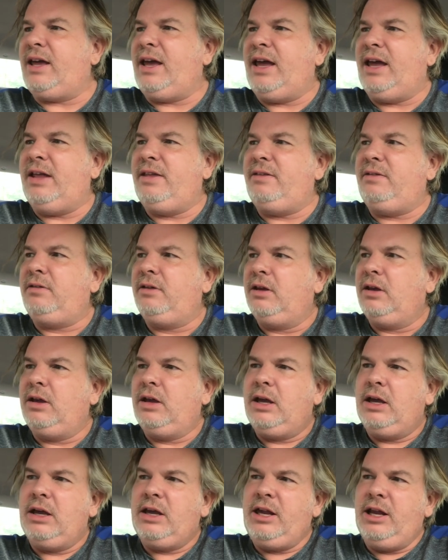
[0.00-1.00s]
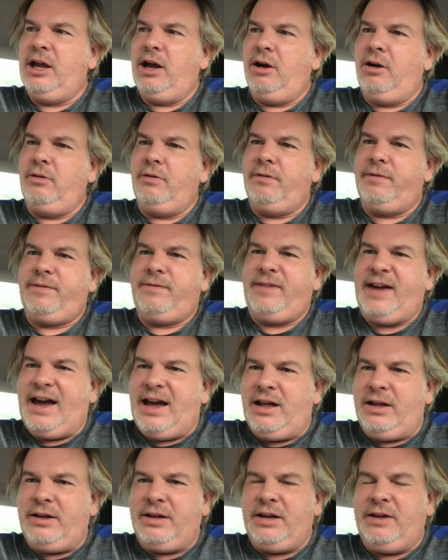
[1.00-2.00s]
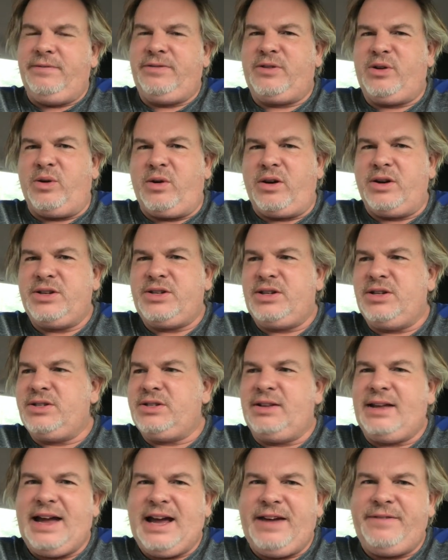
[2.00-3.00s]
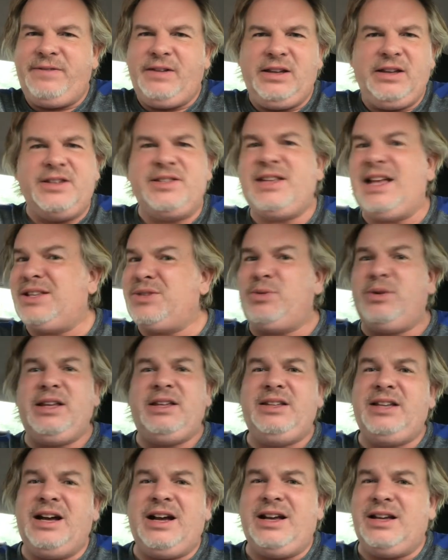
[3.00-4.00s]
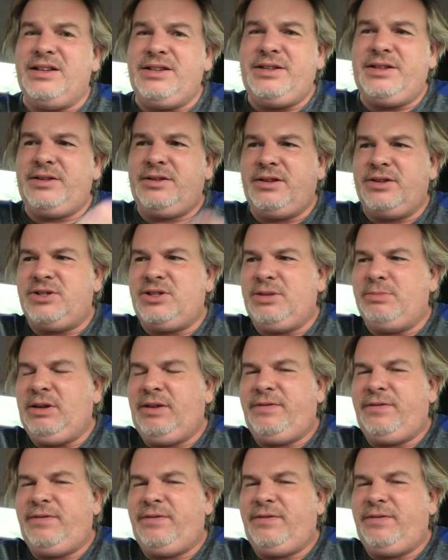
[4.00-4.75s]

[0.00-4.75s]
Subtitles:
And, you know, Fallon, of course, is laughing because that's what he does. Because Jimmy